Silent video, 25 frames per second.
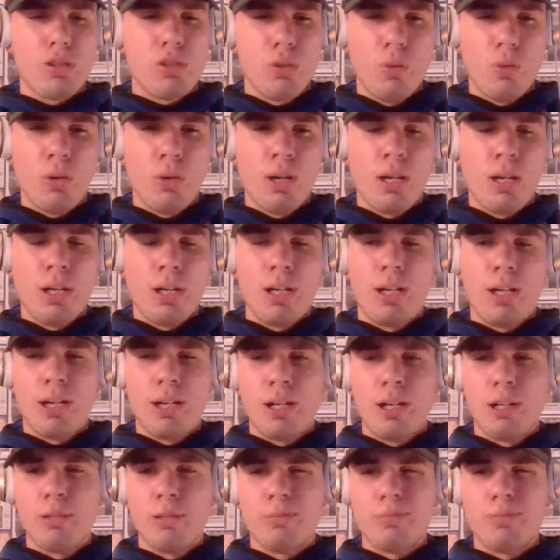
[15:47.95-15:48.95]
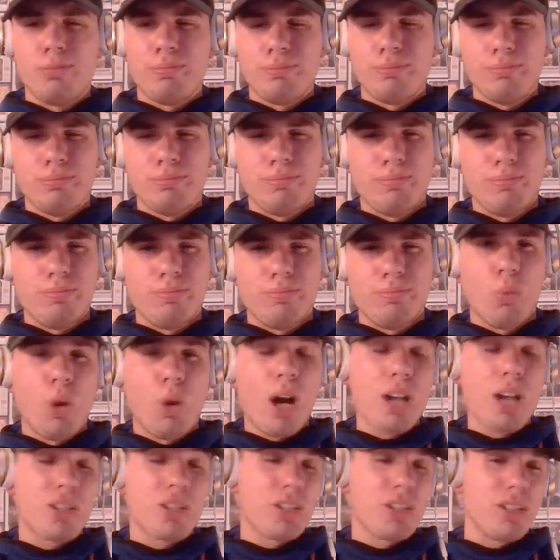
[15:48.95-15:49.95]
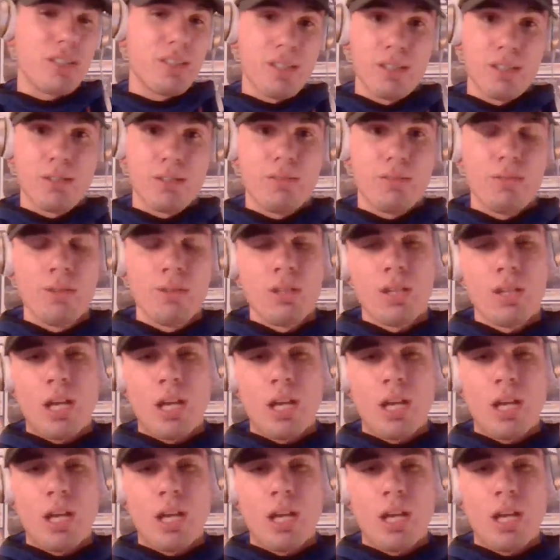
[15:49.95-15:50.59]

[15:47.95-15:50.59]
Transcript: to Washington.